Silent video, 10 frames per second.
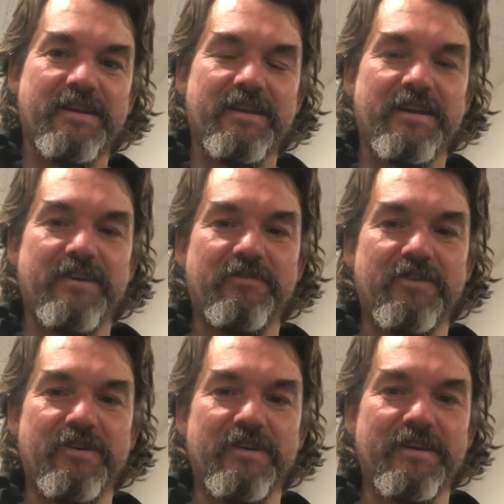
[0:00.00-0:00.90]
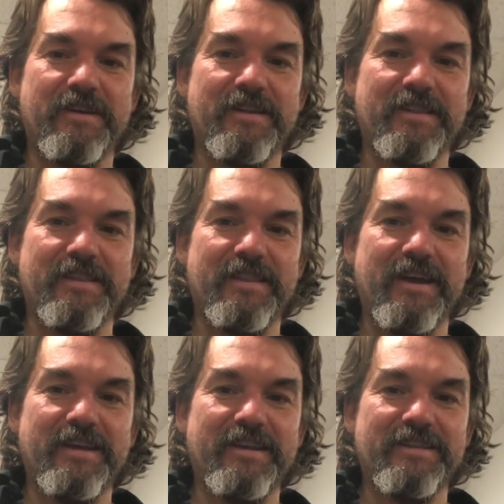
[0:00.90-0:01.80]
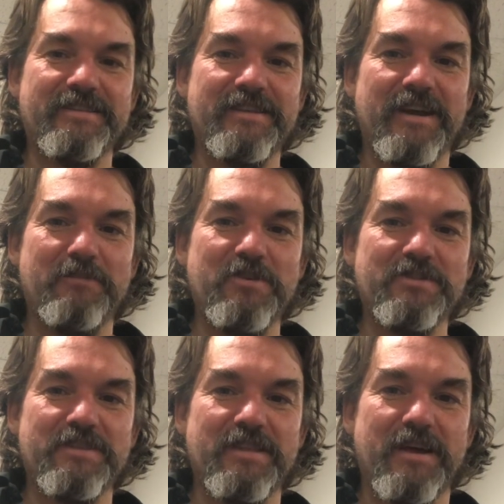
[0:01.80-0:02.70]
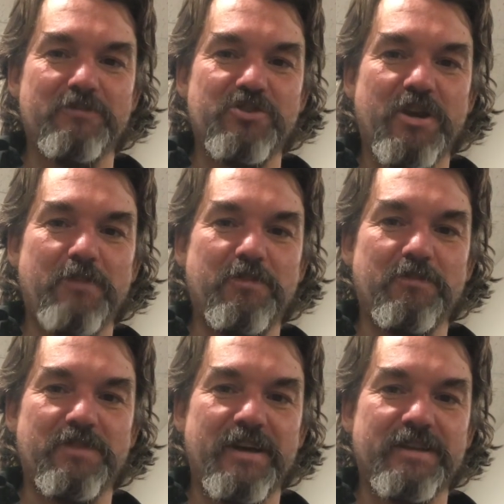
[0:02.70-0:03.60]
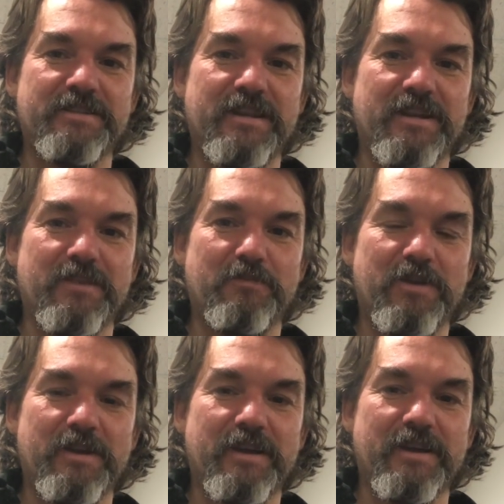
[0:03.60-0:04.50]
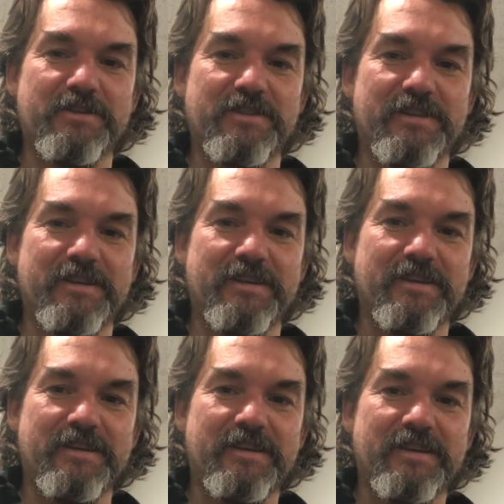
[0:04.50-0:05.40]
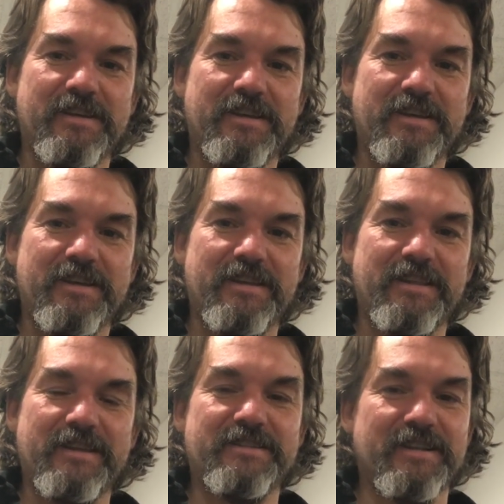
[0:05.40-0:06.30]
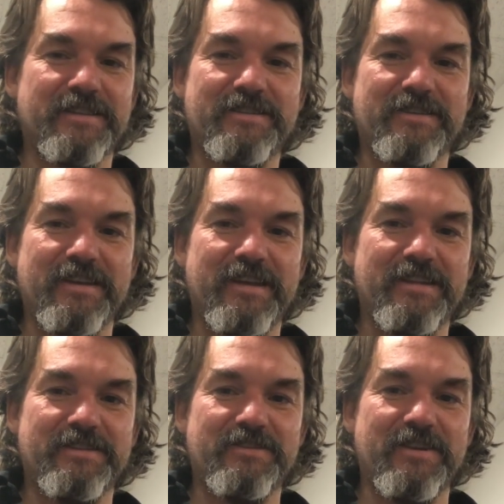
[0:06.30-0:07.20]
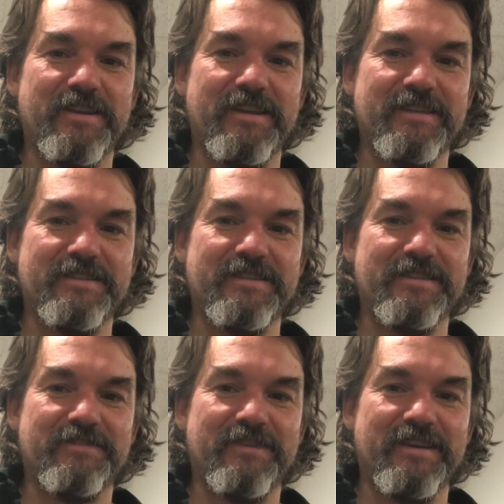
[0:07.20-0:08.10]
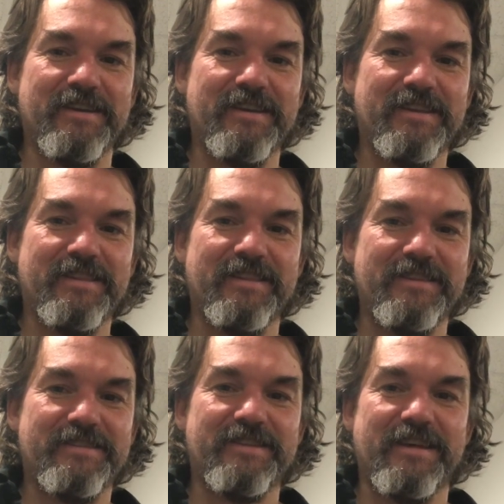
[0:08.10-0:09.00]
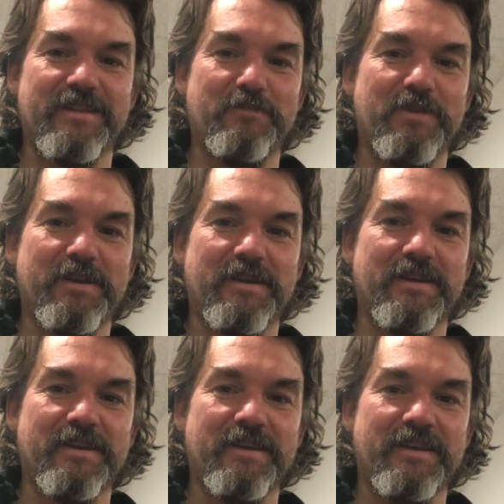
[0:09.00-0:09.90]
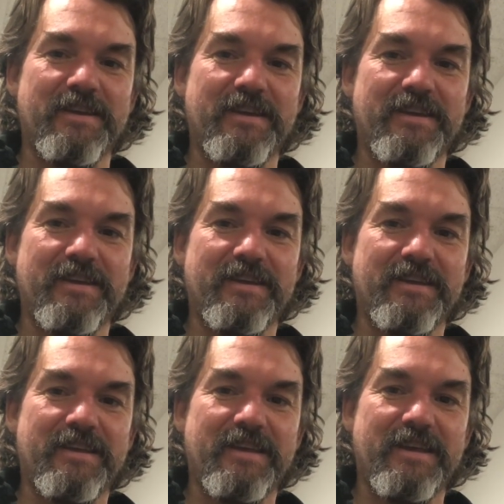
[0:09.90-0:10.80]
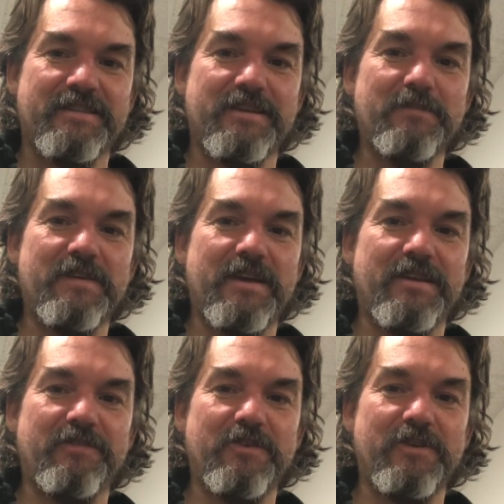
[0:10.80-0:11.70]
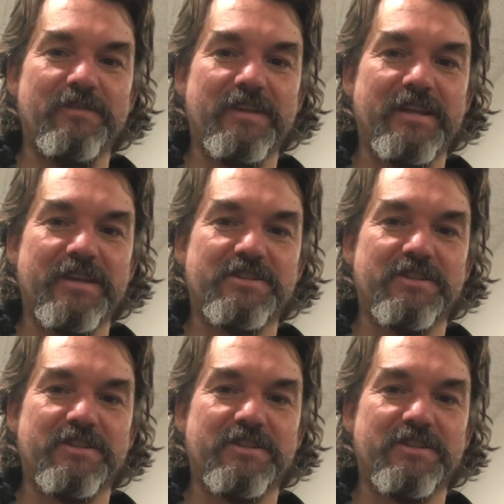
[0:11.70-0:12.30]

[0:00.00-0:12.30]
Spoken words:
Now for that, you can see I'm chopping with that side of the pick actually. That's not straight ahead. Straight ahead is this way, this side of the pick. And if you even catch the